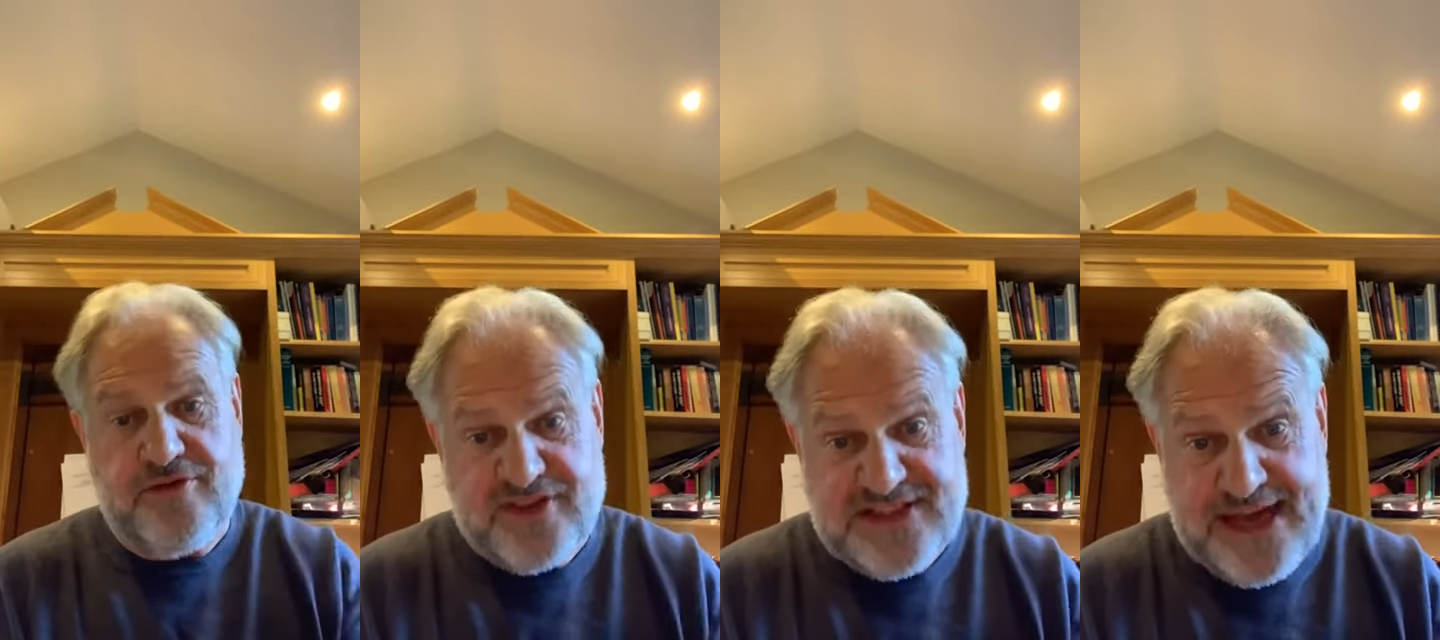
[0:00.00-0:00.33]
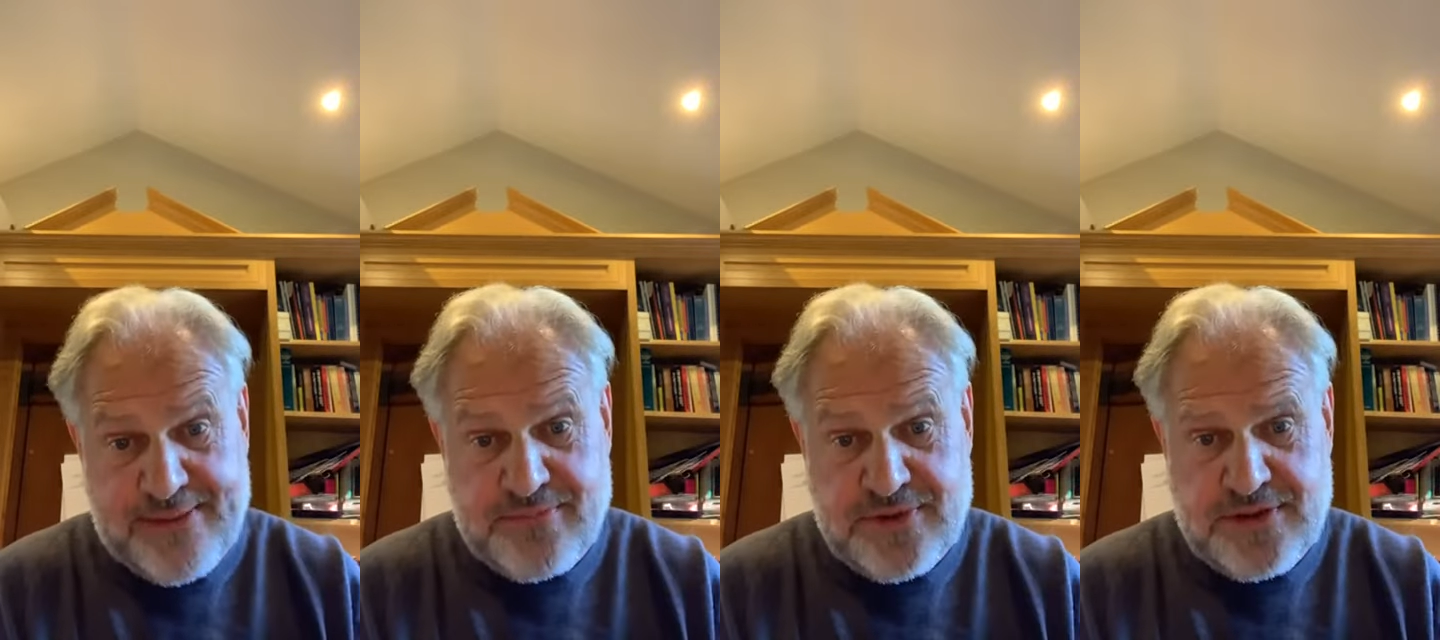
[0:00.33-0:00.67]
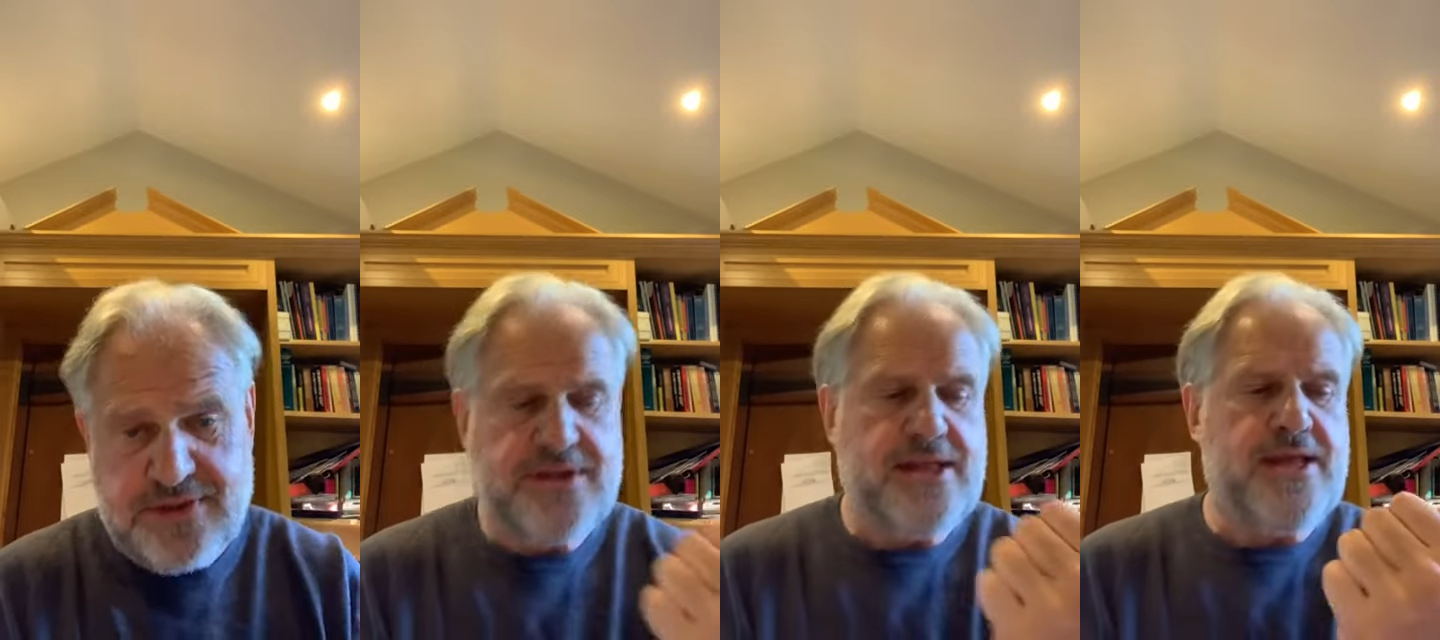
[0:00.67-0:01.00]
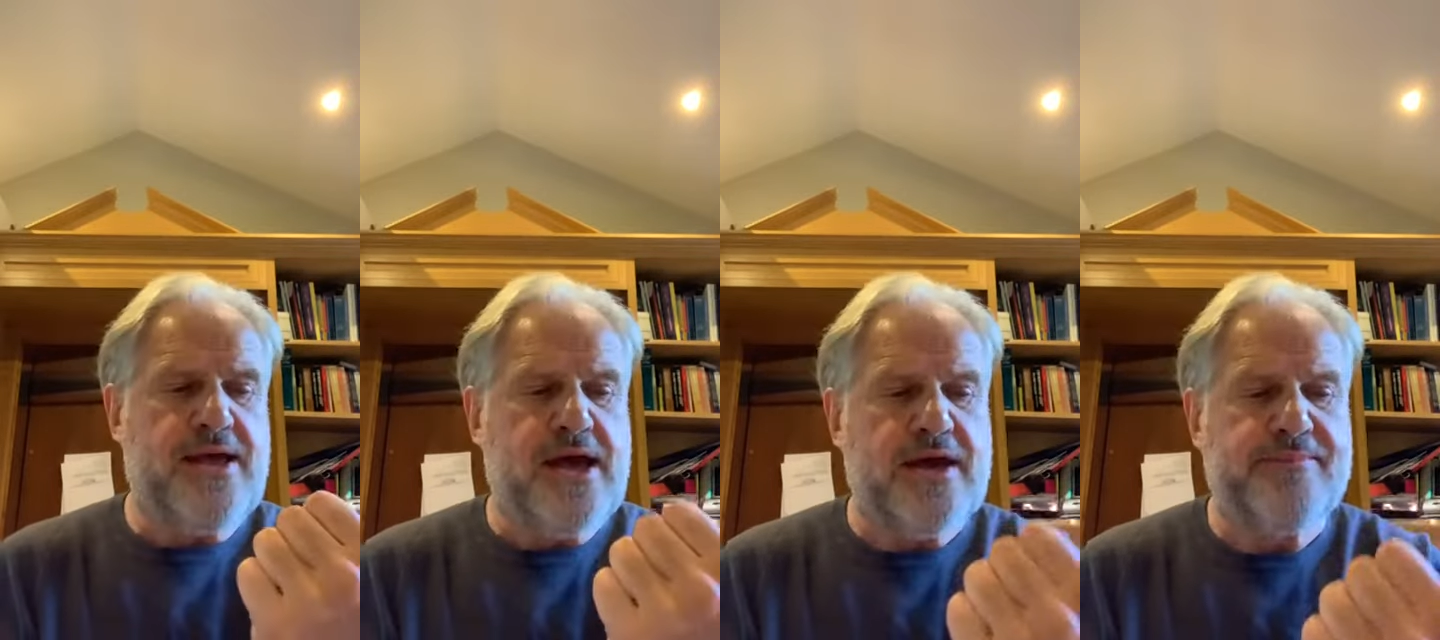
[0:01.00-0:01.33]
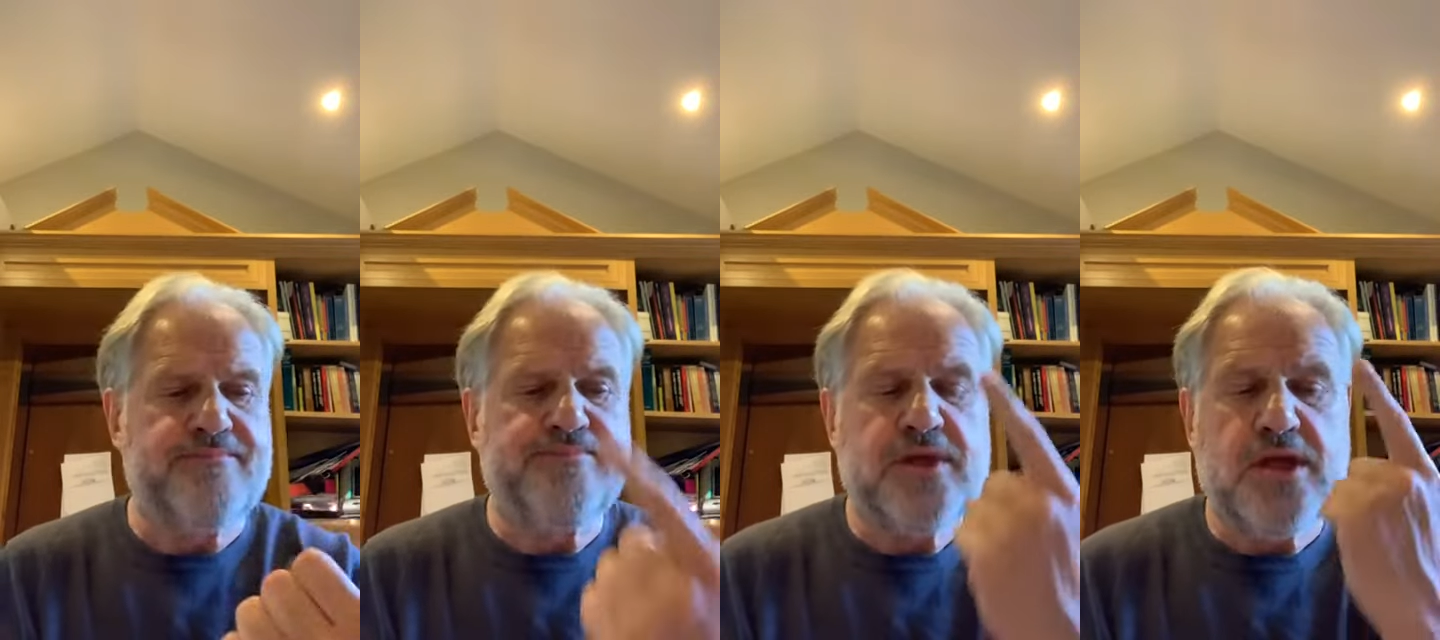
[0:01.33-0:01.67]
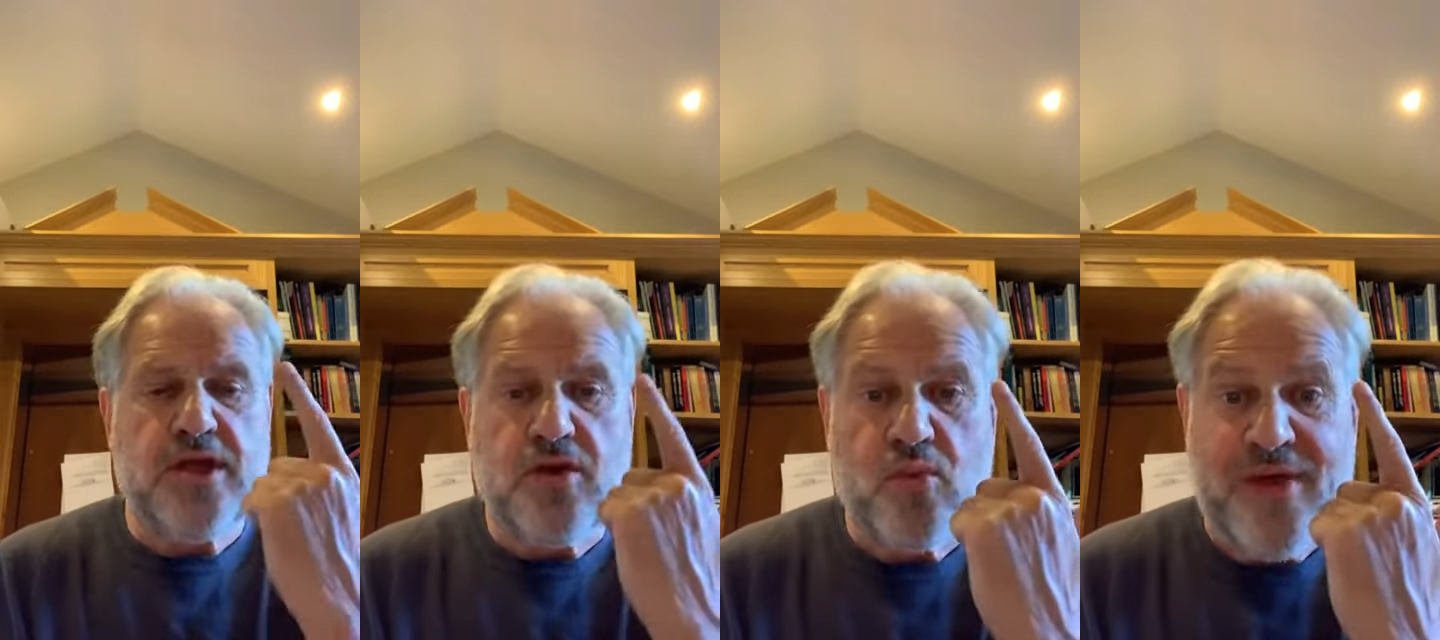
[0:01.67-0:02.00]
or the River Thames,
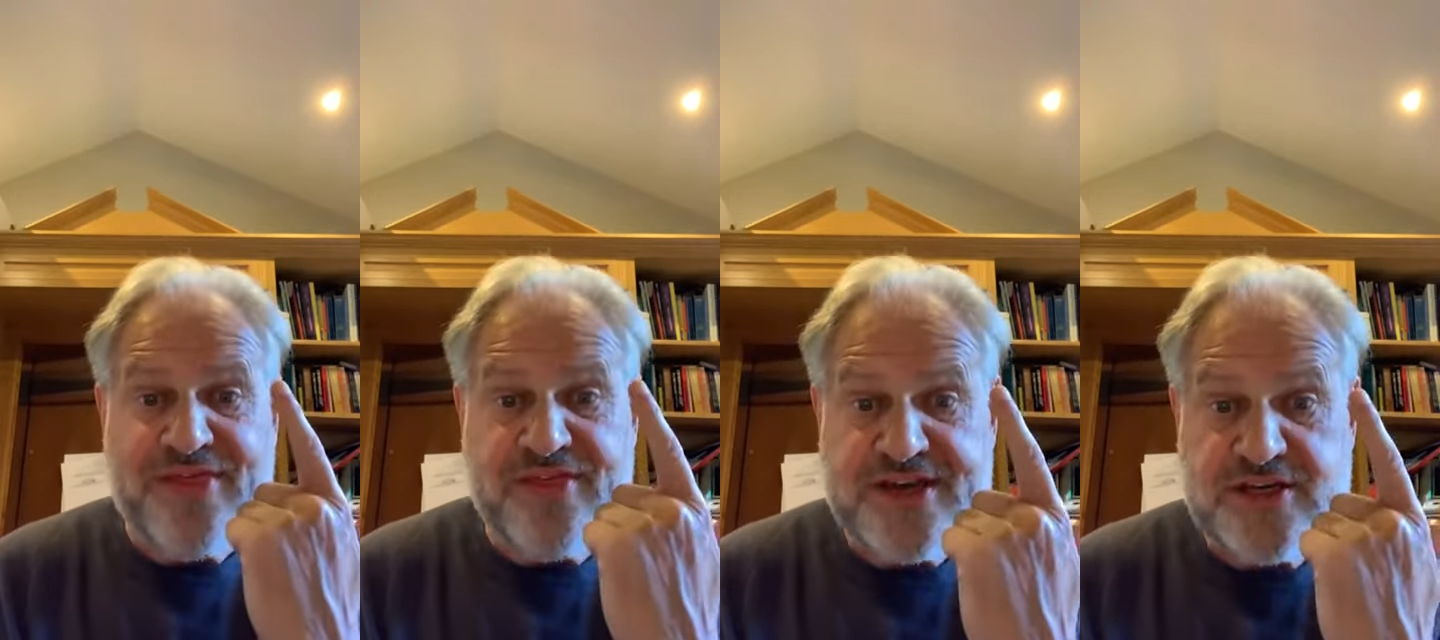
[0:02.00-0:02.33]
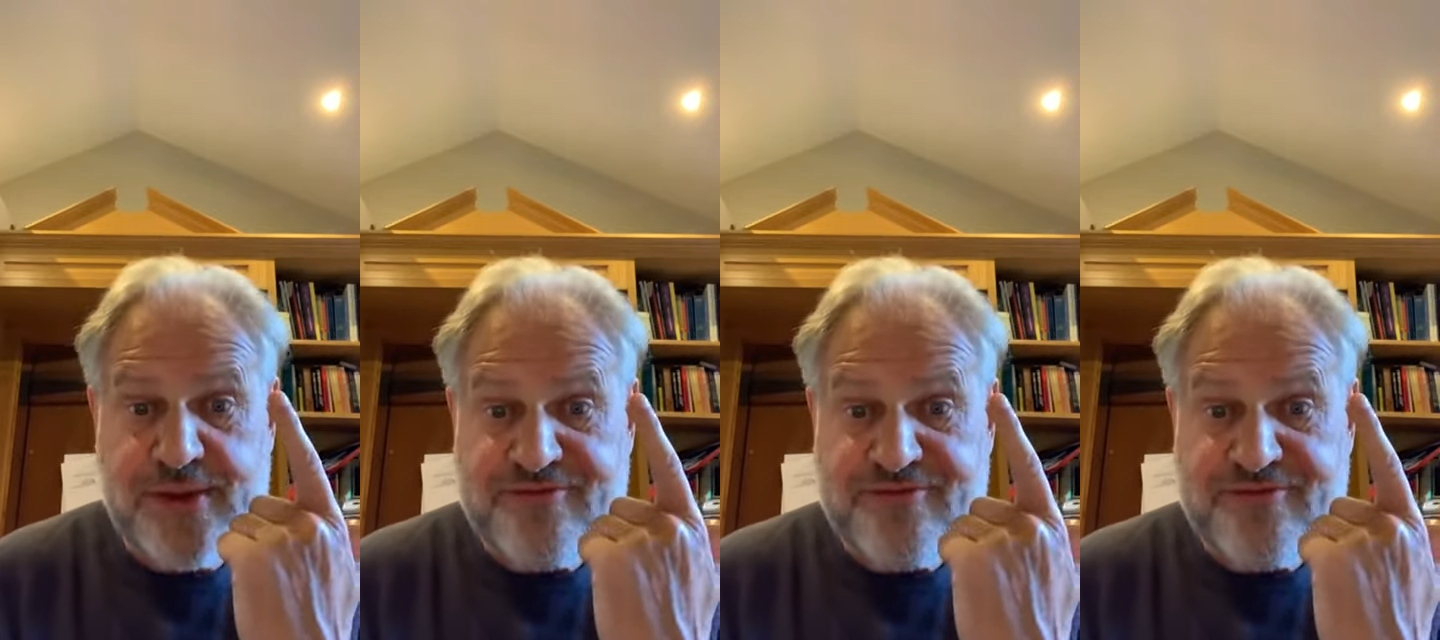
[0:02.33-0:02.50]
whether